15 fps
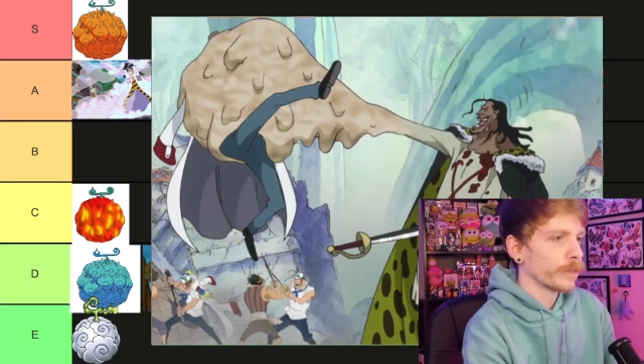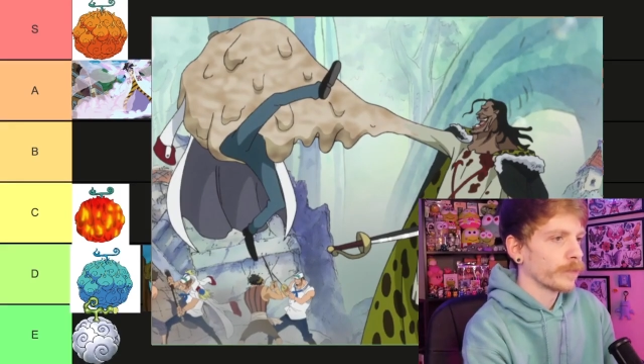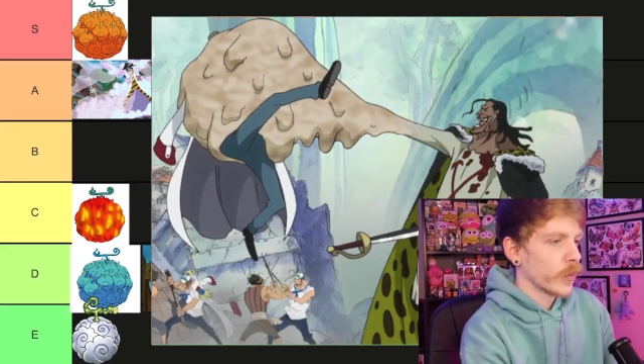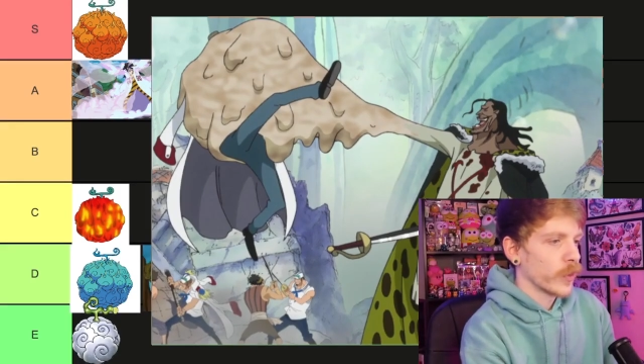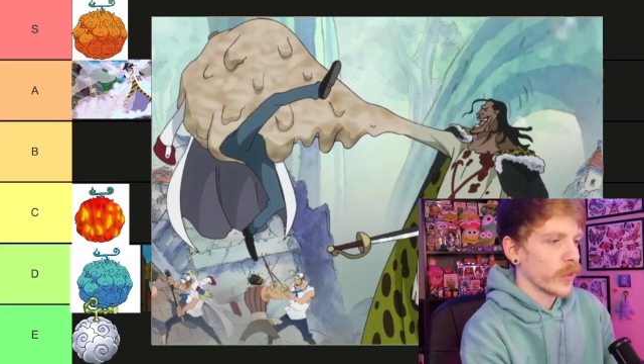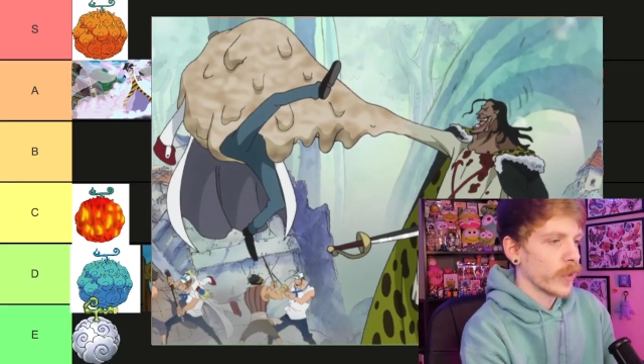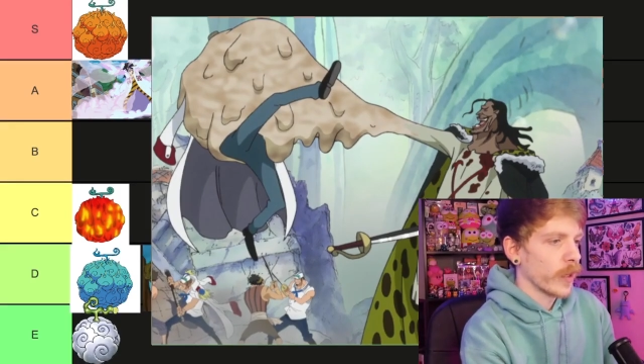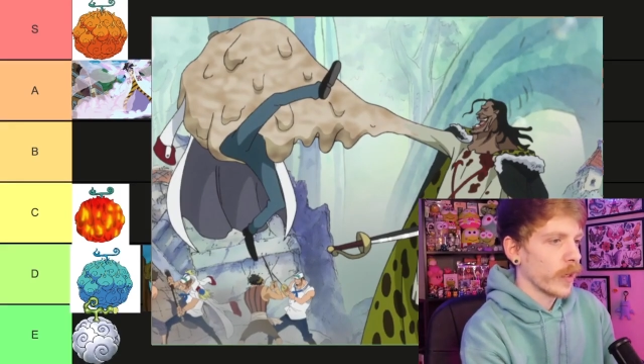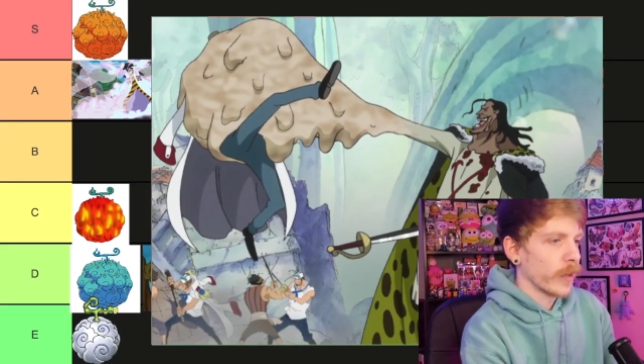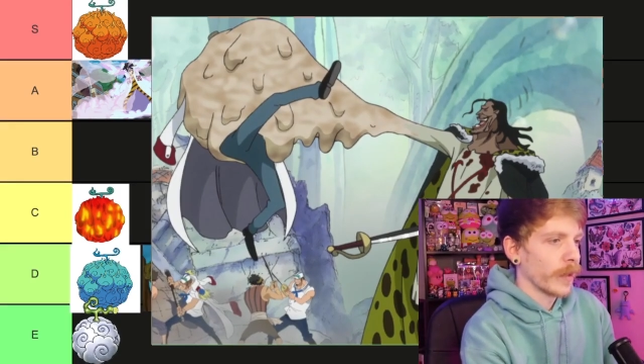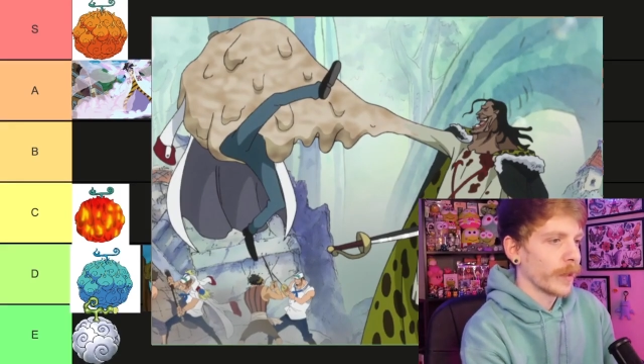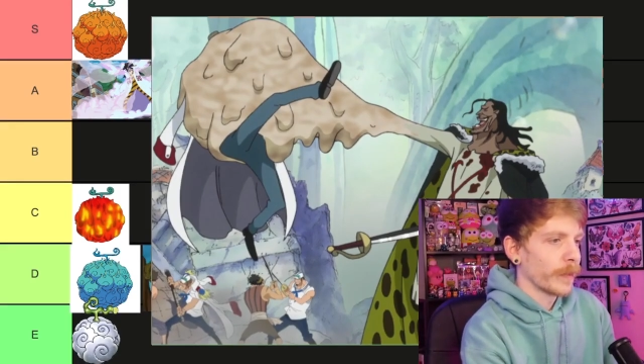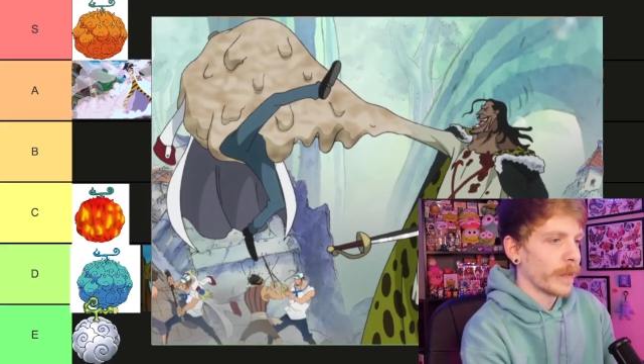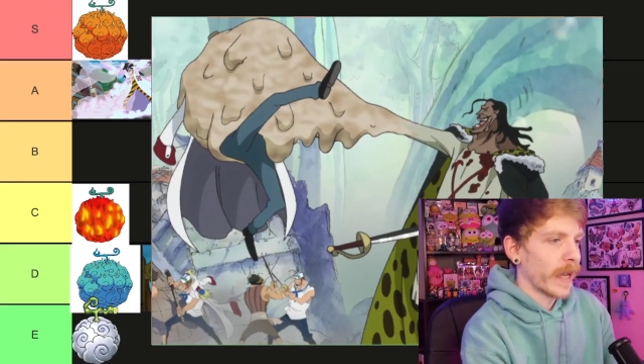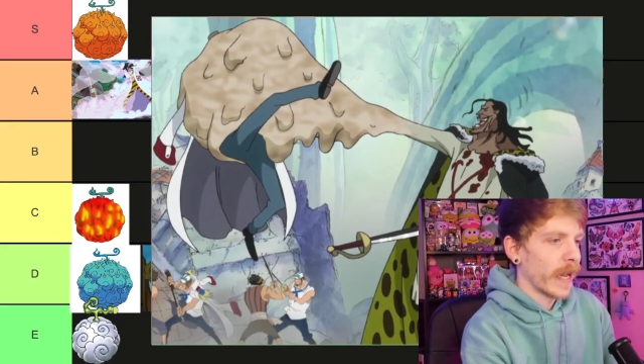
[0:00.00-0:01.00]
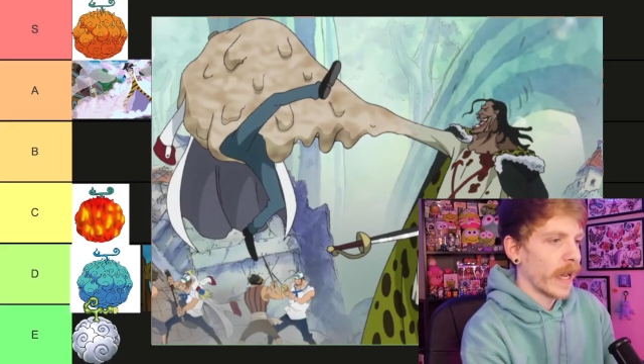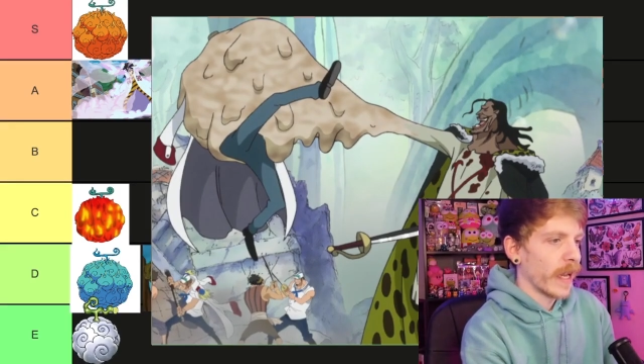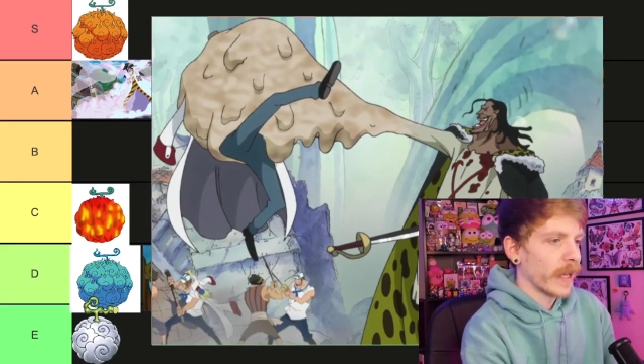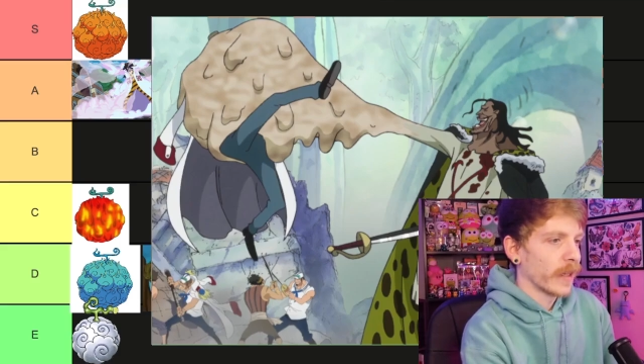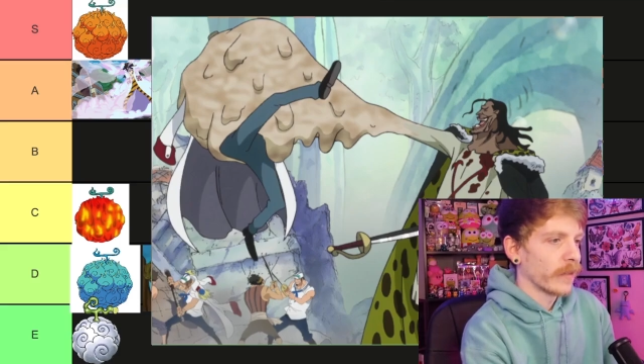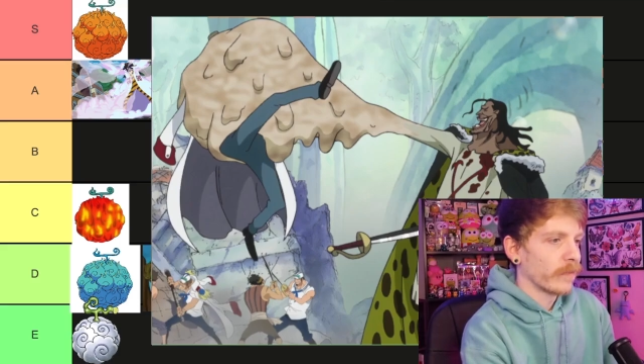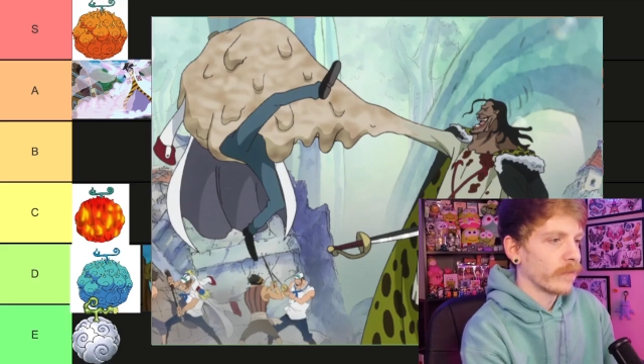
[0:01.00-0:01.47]
Just a
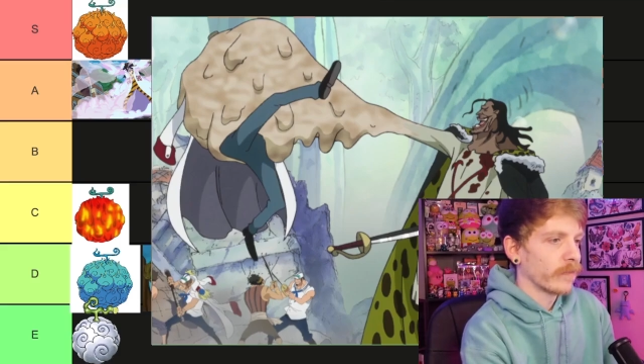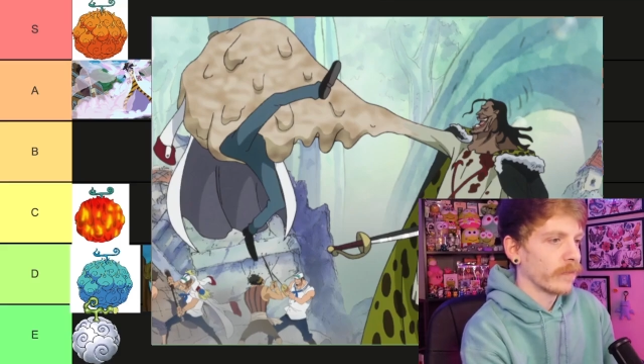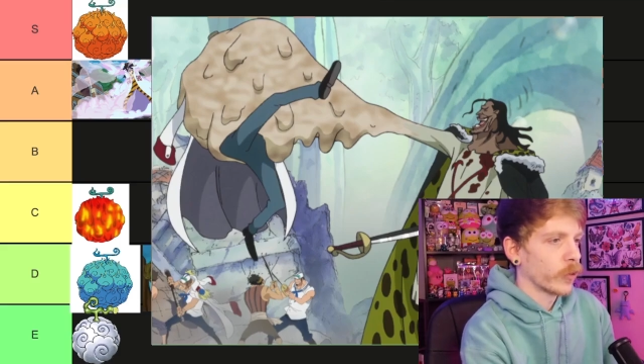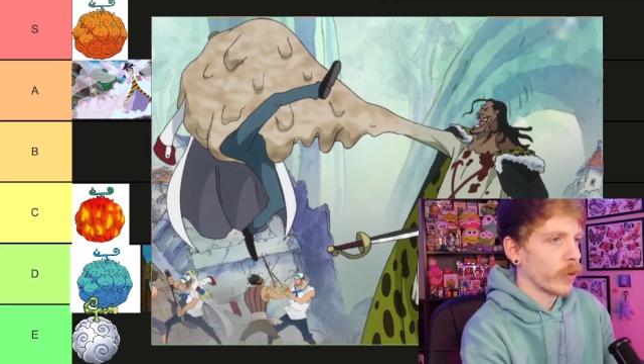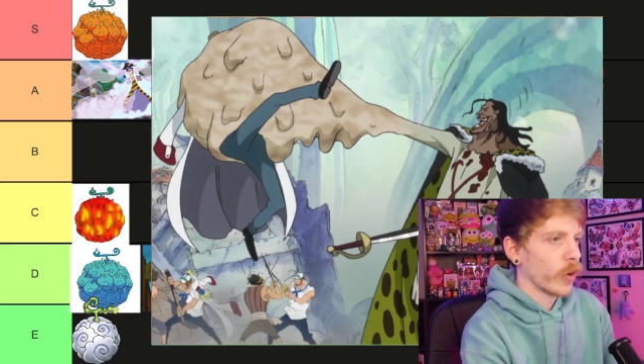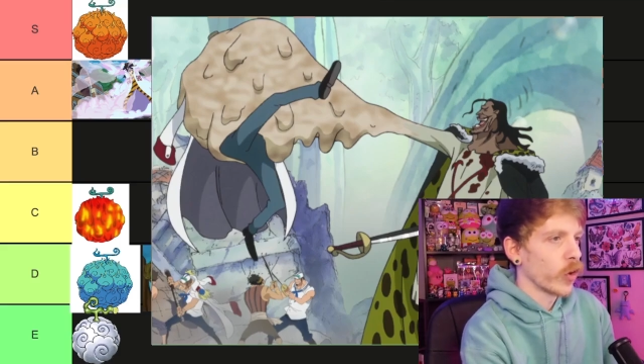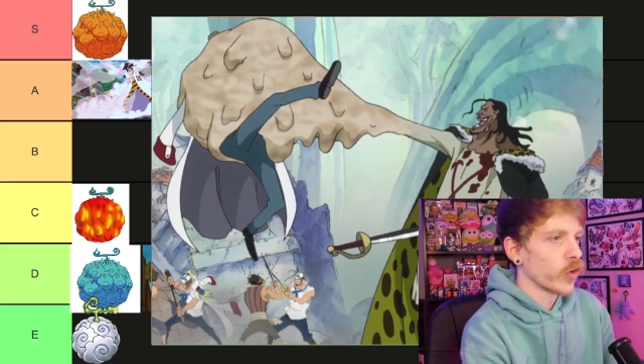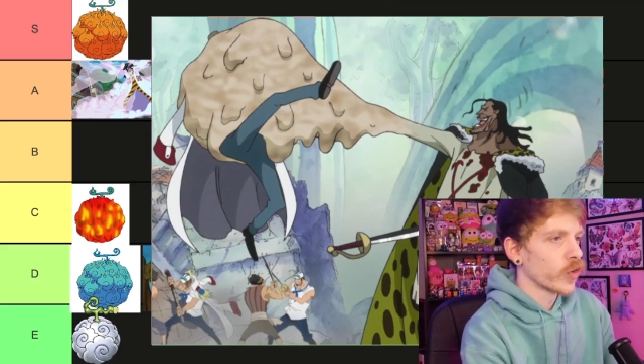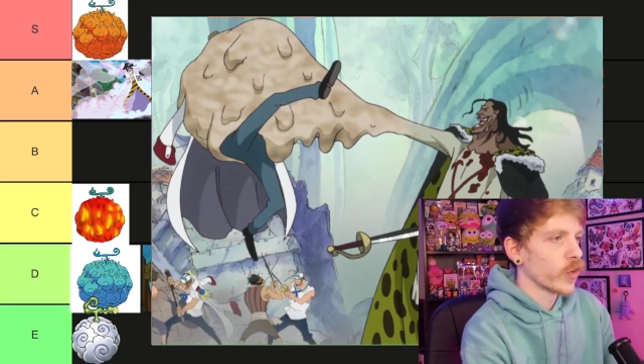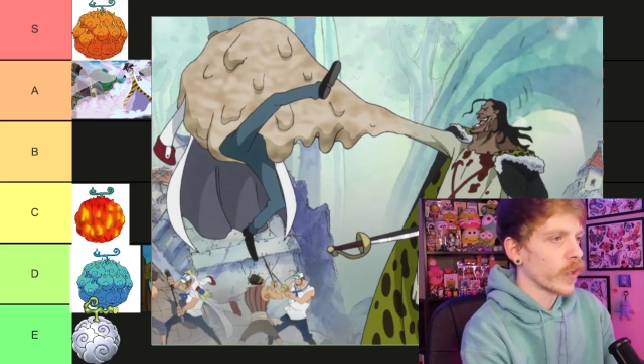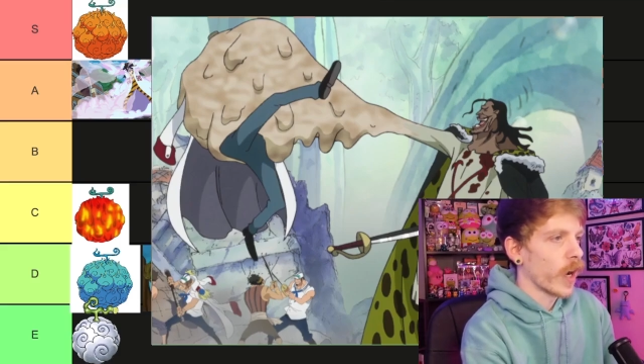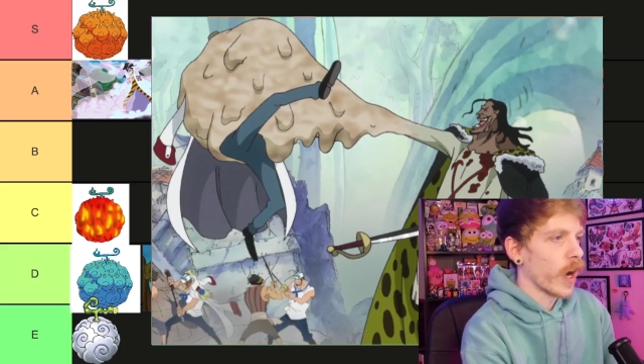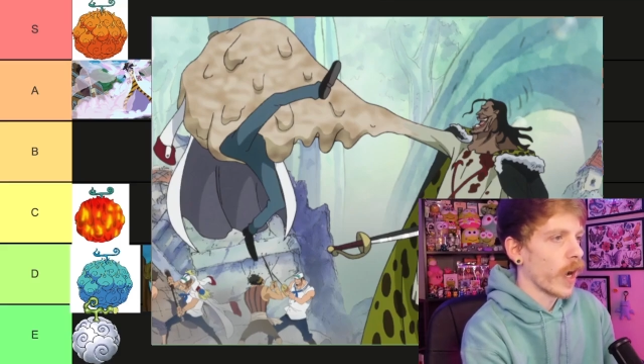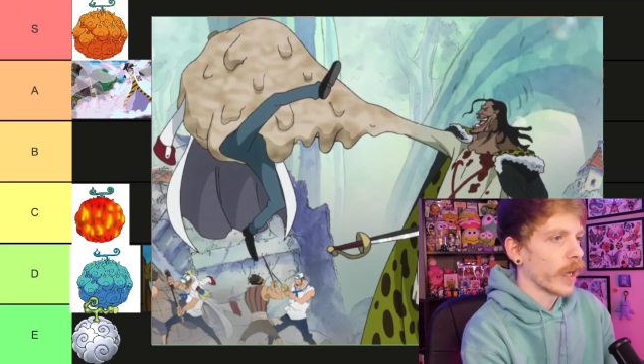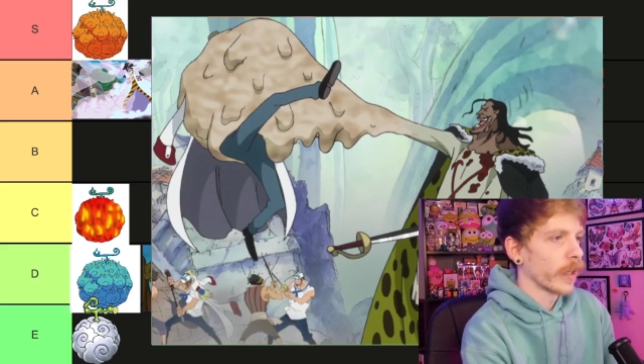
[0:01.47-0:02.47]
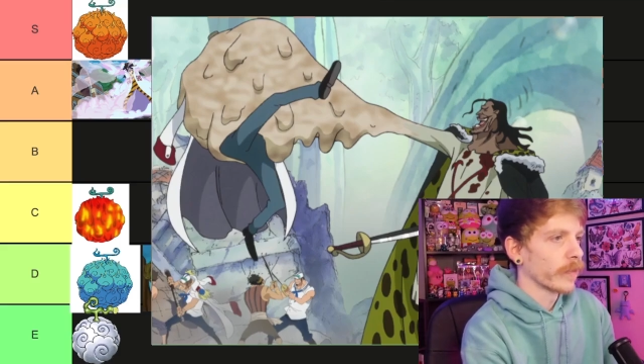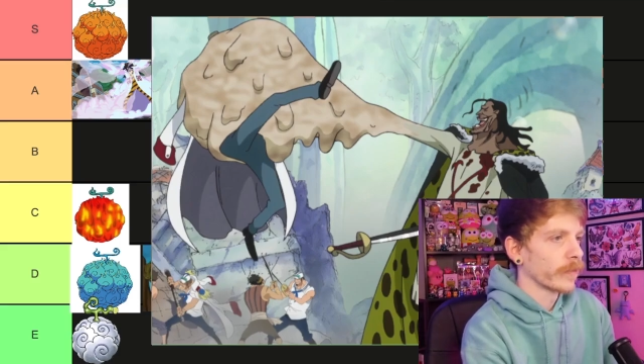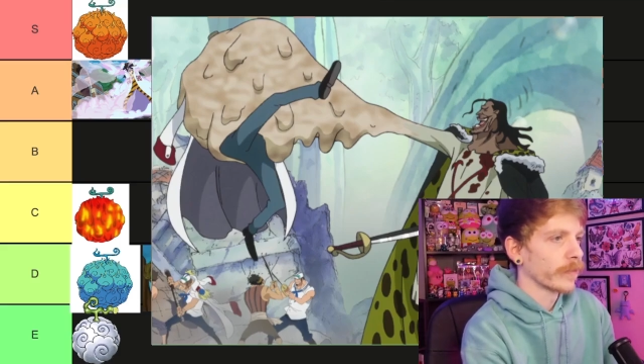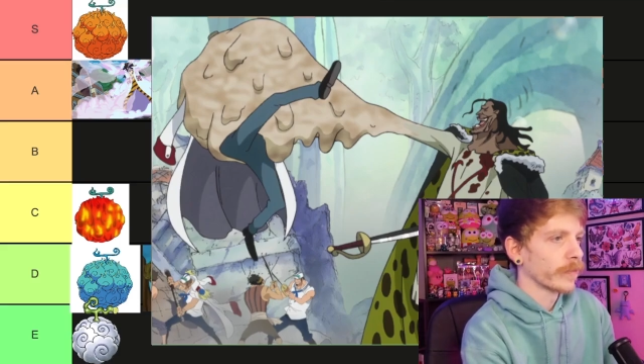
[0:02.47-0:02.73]
bad, gross guy